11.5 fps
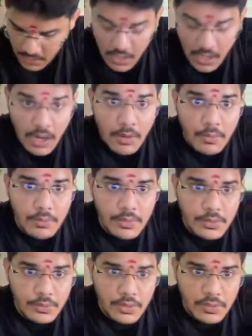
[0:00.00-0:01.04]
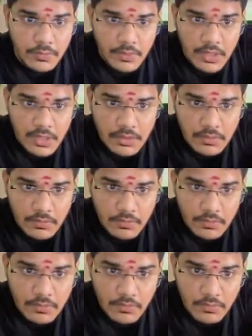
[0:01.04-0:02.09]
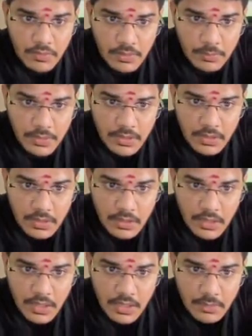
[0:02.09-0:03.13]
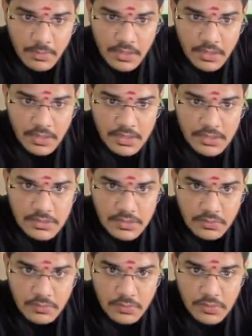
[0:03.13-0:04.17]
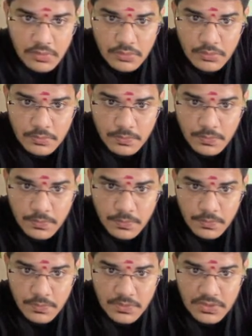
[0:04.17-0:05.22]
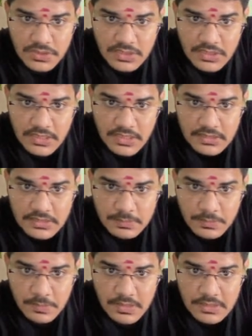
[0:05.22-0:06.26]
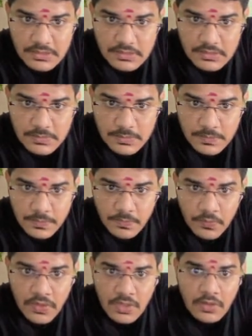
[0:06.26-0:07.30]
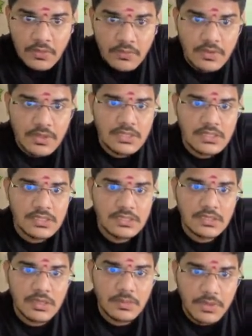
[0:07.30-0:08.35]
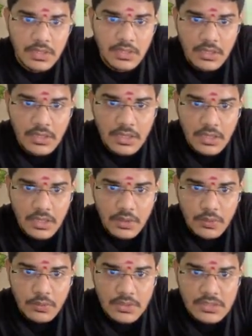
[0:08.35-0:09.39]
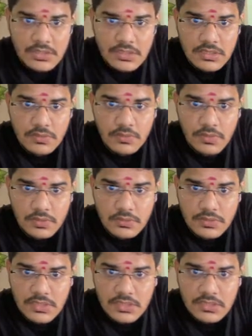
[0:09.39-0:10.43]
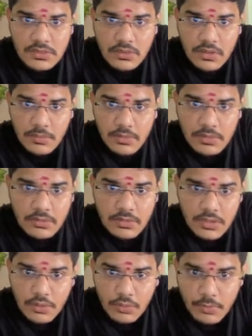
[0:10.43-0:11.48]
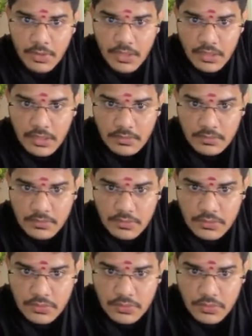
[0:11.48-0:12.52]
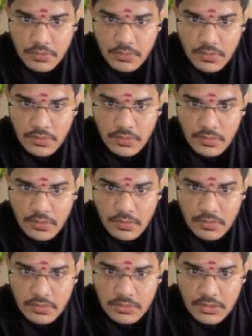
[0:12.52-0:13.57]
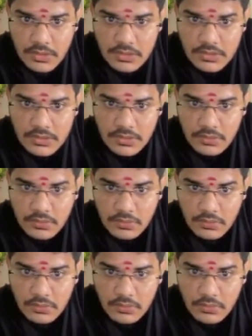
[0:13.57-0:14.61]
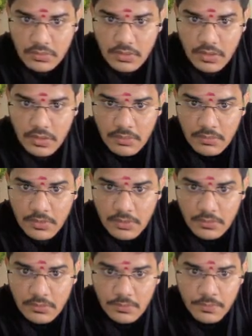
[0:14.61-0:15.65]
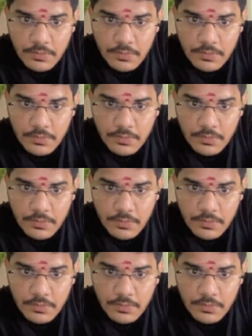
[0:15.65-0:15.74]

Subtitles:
our unit weight will be gamma T is equal to GS plus, we are just keeping E into S is equal to GS into W in the numerator. So GS into W